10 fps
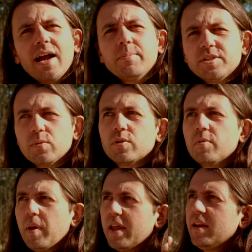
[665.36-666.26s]
option will
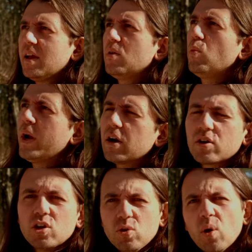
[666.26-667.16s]
depend on where
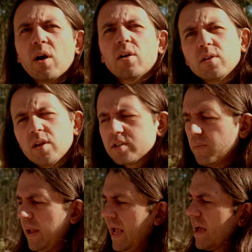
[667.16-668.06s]
you are along the
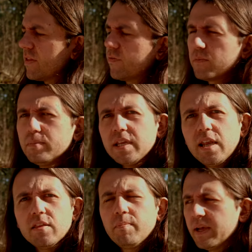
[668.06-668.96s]
path. For
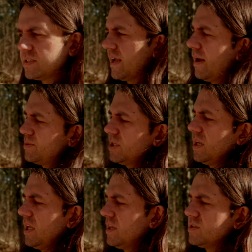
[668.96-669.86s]
me, the best option
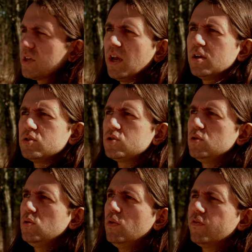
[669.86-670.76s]
is
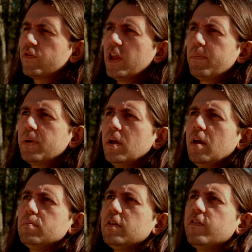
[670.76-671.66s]
to flip
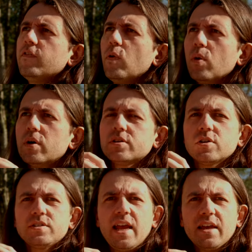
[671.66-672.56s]
before
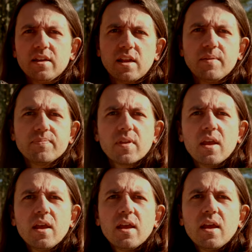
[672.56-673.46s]
totality.
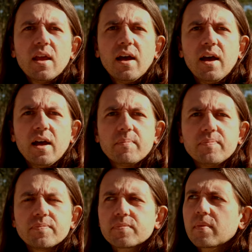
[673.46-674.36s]

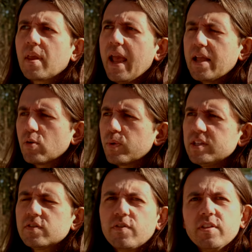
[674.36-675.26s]
Um, and the
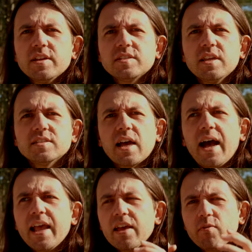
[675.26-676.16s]
reason for this is
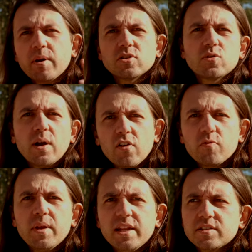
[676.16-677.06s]
I have about 12
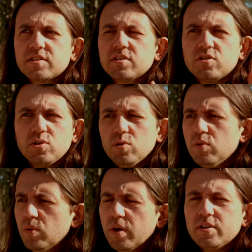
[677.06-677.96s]
minutes
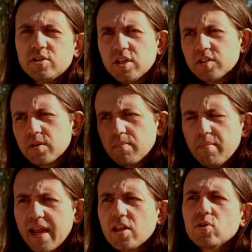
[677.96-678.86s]
to just
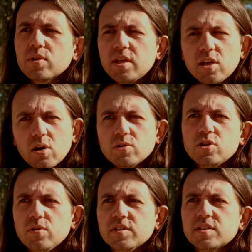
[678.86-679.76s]
manually go
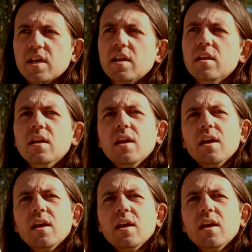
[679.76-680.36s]
to the sun